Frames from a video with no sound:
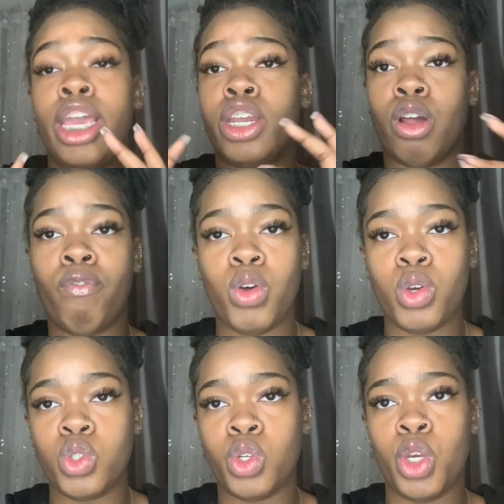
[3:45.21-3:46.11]
and don't
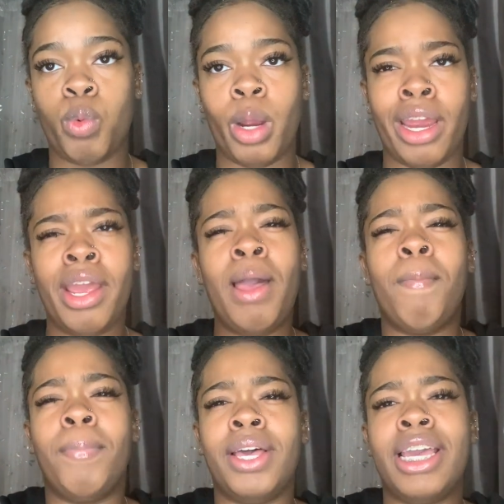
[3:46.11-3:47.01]
focus on your work,
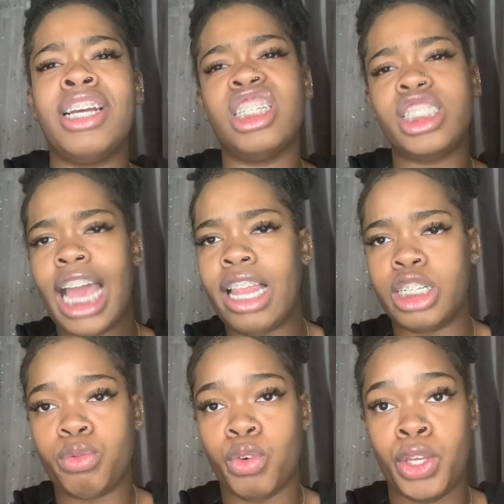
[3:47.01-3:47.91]
but here's a
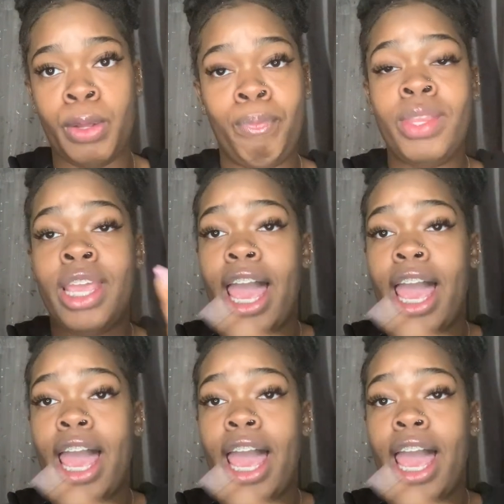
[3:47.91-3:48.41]
challenge for you.